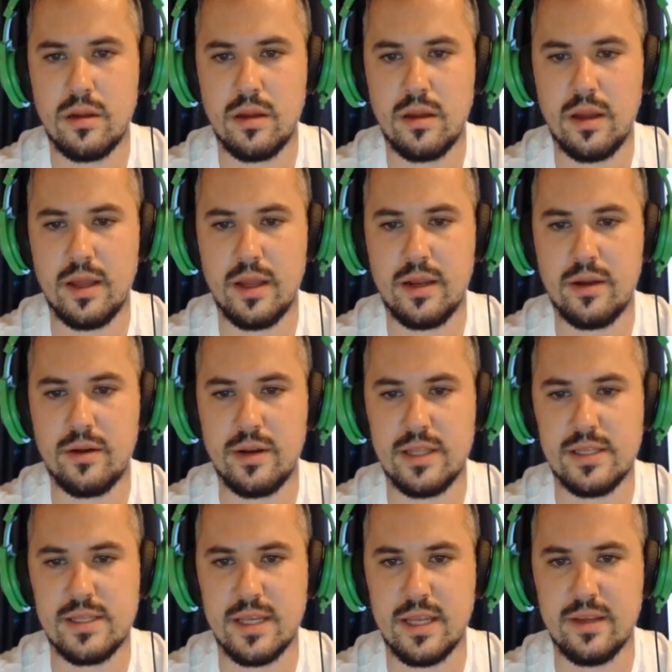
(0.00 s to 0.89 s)
I don't
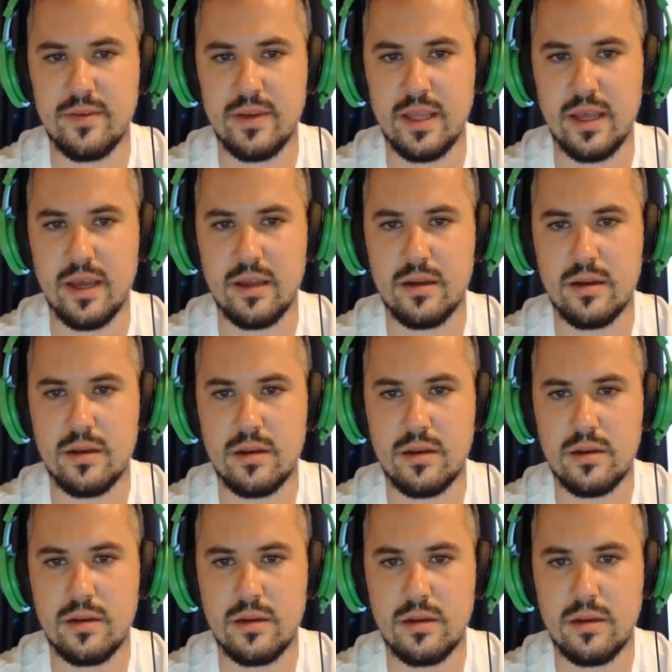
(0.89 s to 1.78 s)
need to give it yet.
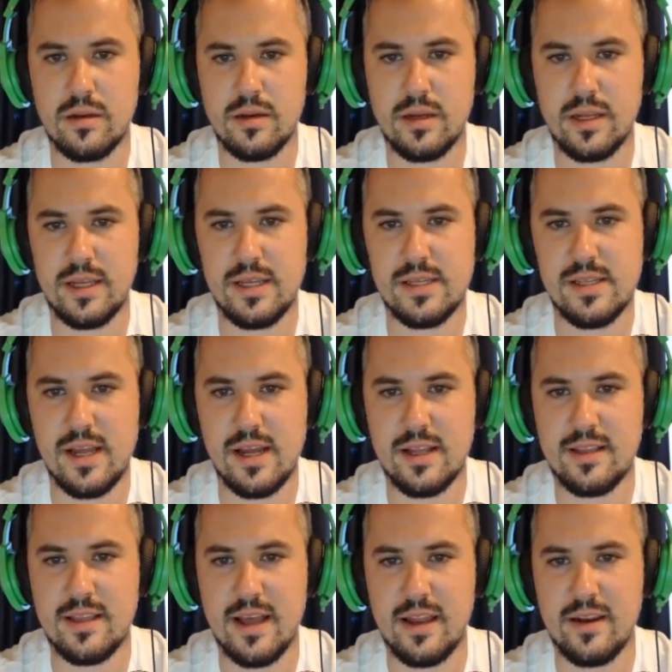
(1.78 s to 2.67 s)
He's
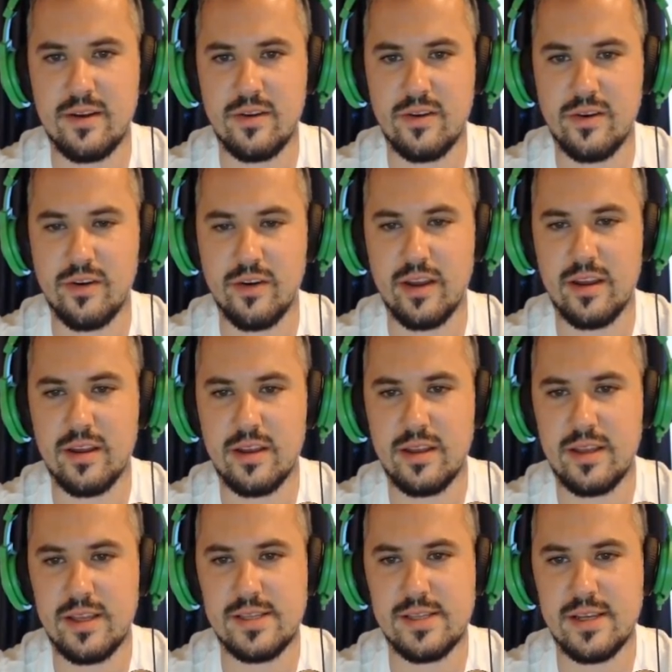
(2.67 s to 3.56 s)
not that hungry.
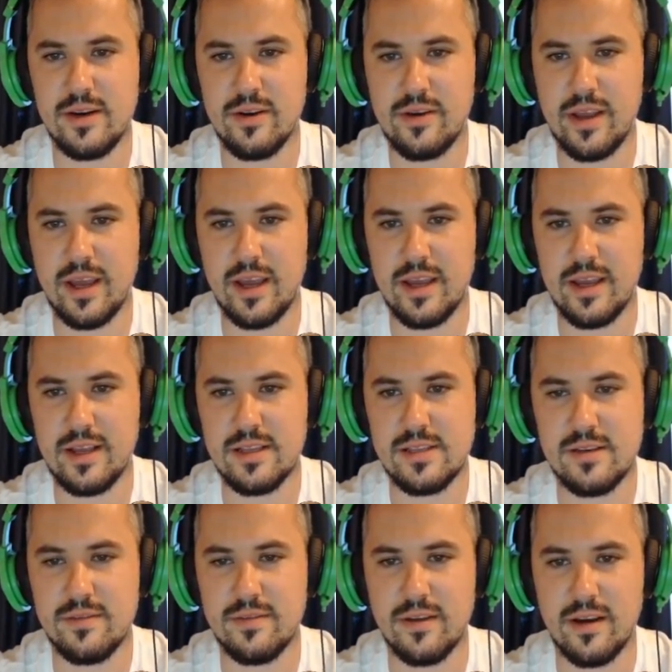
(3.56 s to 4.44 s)
He's okay. He'll
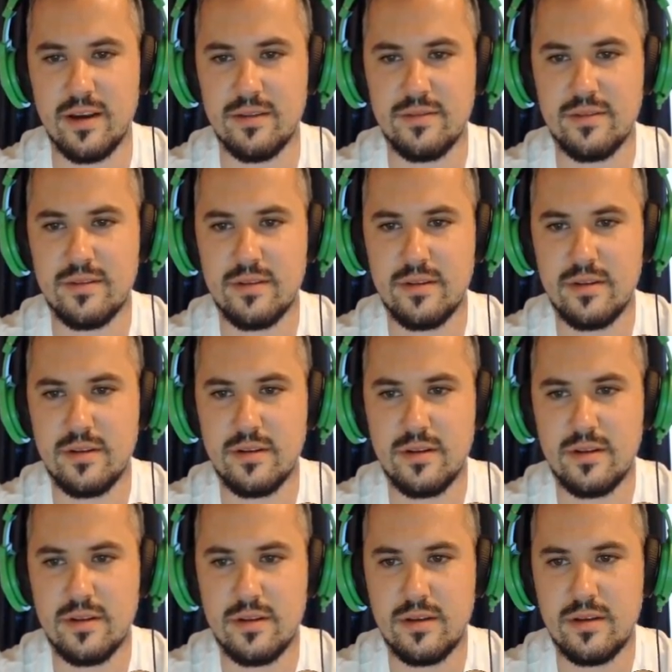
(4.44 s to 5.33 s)
survive.
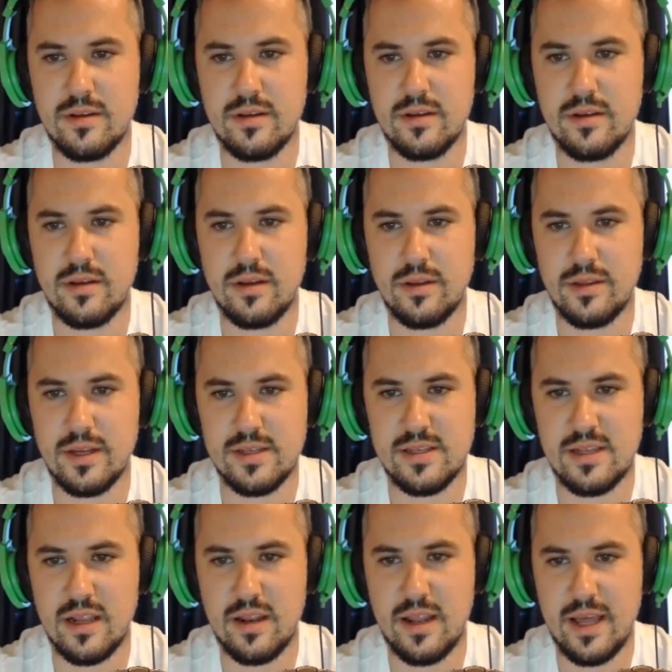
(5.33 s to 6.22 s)
There's
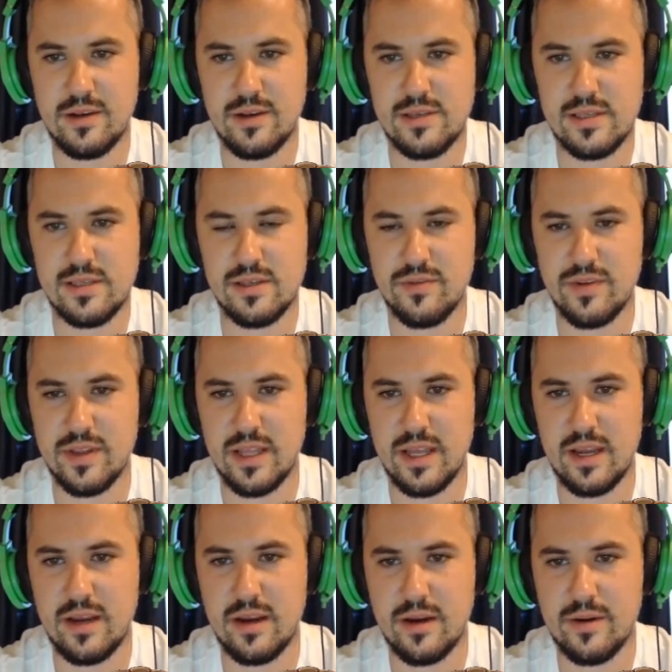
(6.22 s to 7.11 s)
a lot of houses over
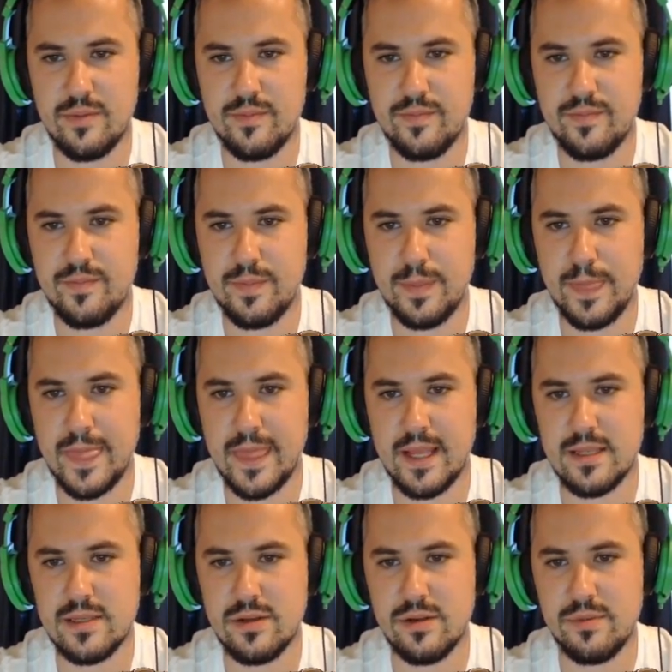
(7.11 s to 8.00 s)
there.
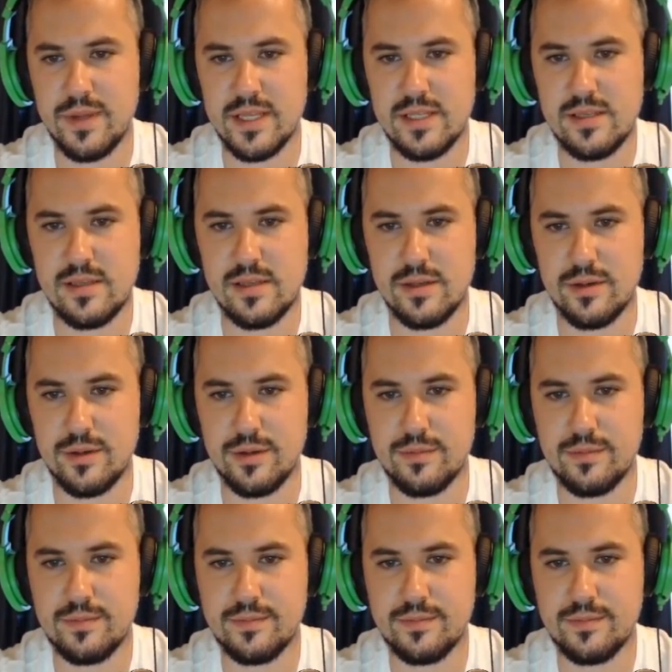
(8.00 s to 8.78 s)
That's coming soon.